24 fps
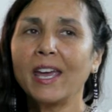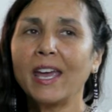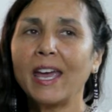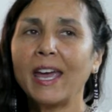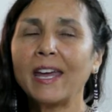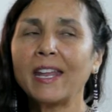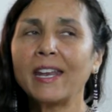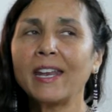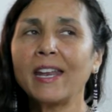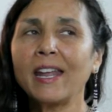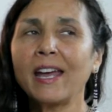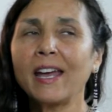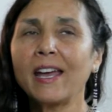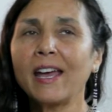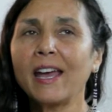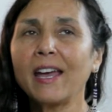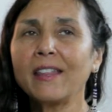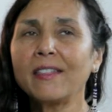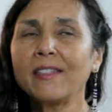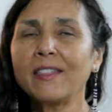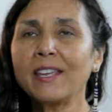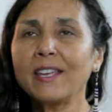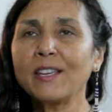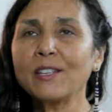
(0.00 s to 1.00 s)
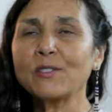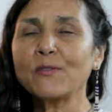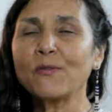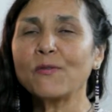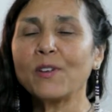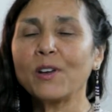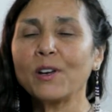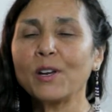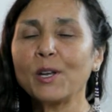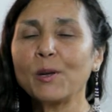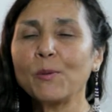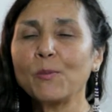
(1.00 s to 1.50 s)
And I think it's
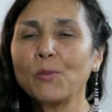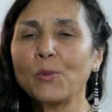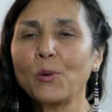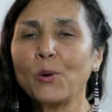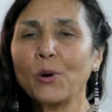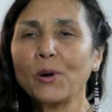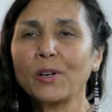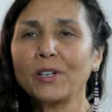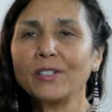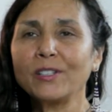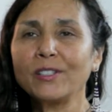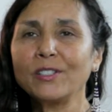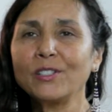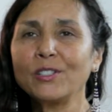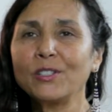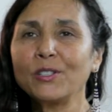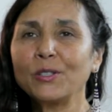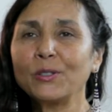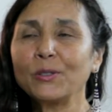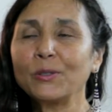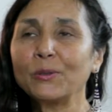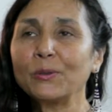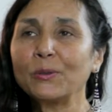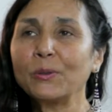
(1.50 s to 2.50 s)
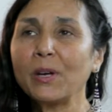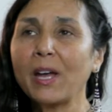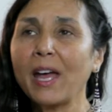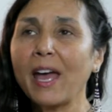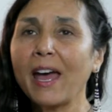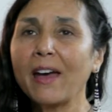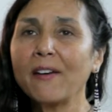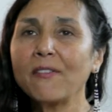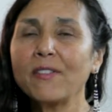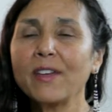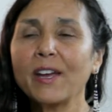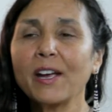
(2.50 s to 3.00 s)
very important to
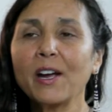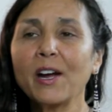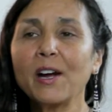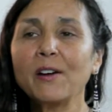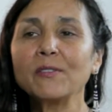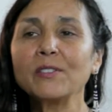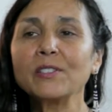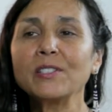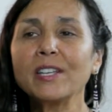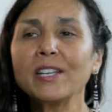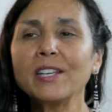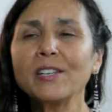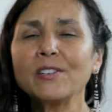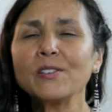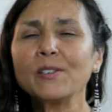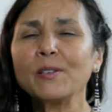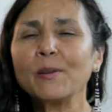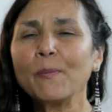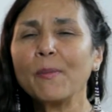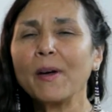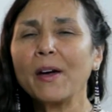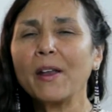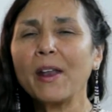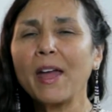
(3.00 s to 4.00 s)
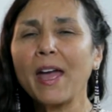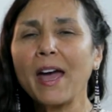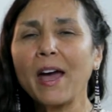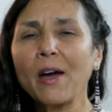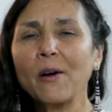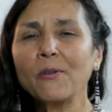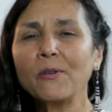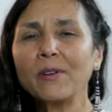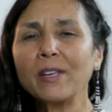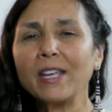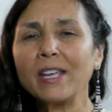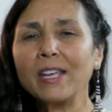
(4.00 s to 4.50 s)
have that conversation about how
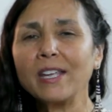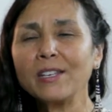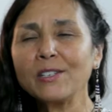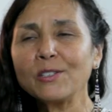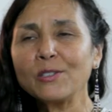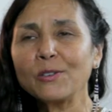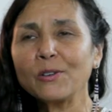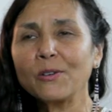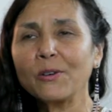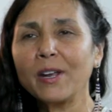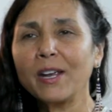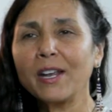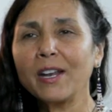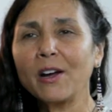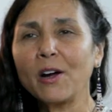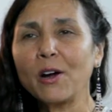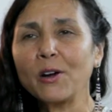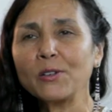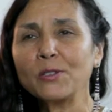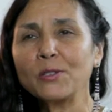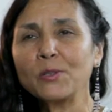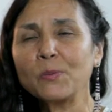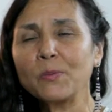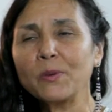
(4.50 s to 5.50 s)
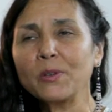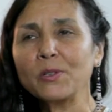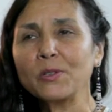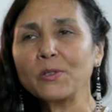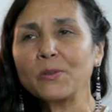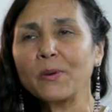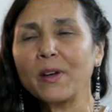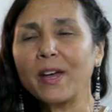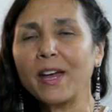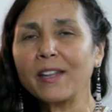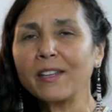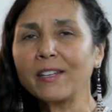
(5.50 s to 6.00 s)
we integrate our
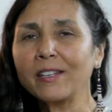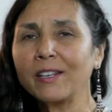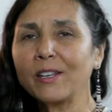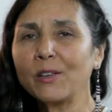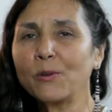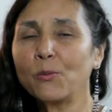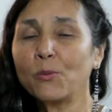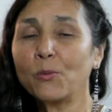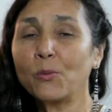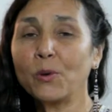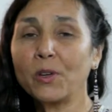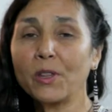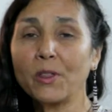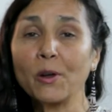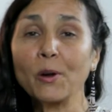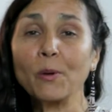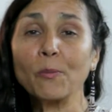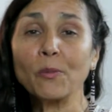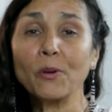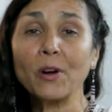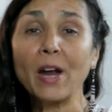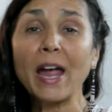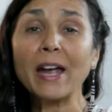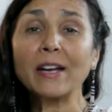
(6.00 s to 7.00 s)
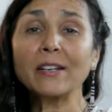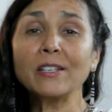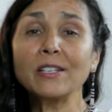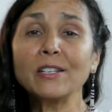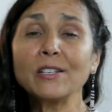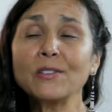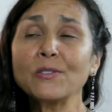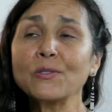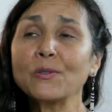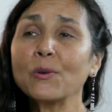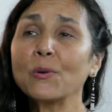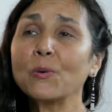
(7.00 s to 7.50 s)
spirituality with our
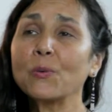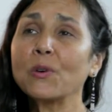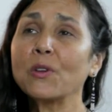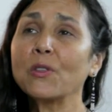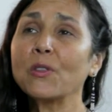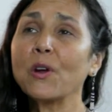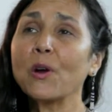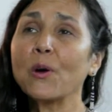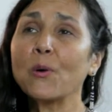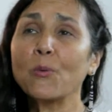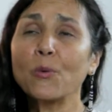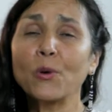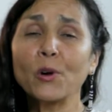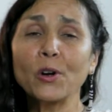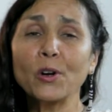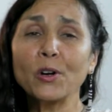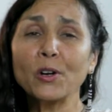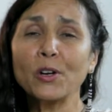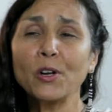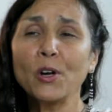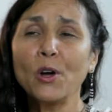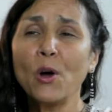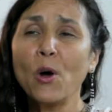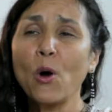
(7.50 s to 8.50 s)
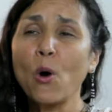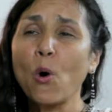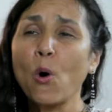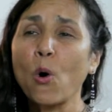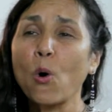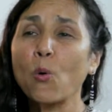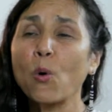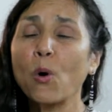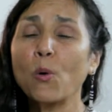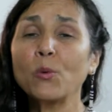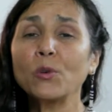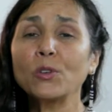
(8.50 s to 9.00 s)
practice or with our work or
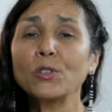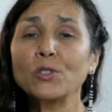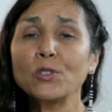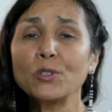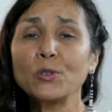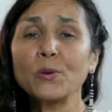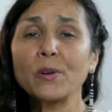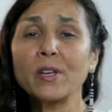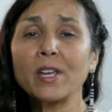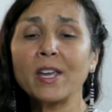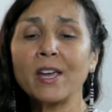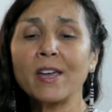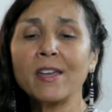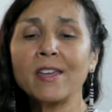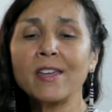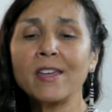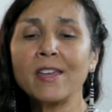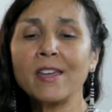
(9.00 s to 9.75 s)
what we're doing